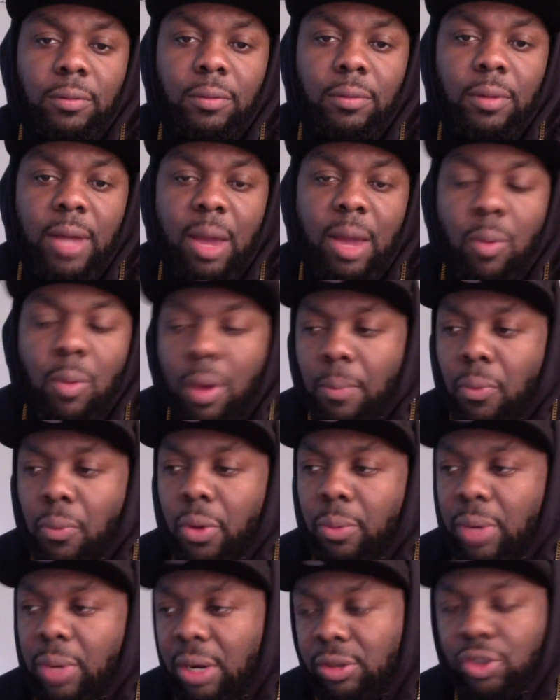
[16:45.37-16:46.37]
At one point
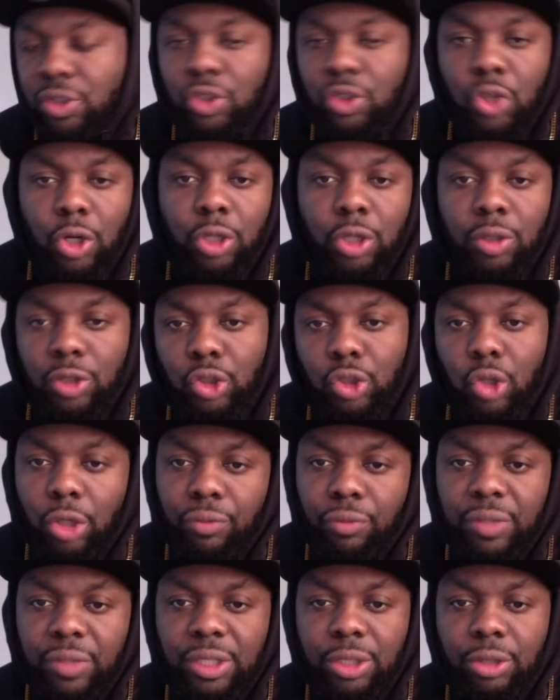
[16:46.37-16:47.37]
when I was starting to
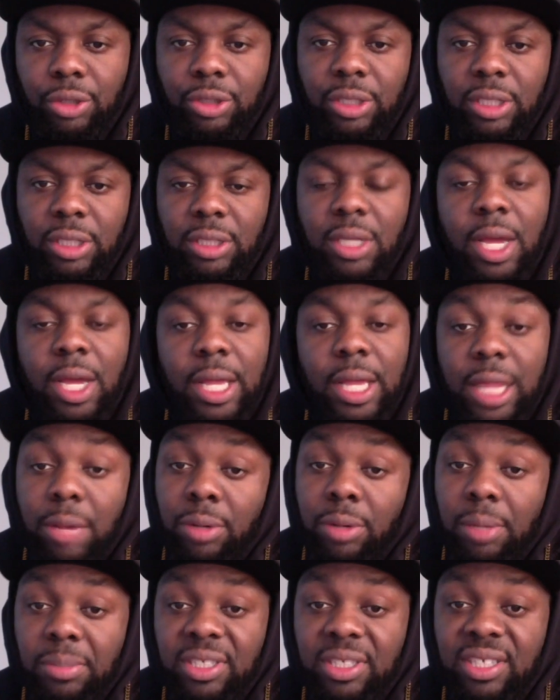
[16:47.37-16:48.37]
research this, they were
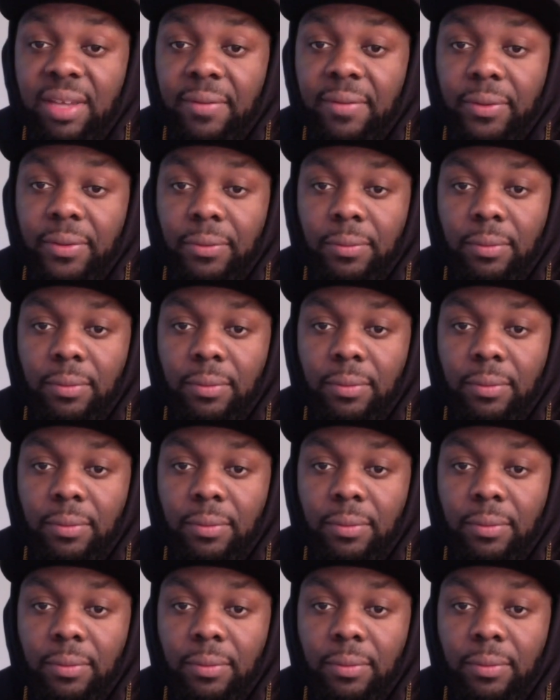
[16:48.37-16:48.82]
number 7,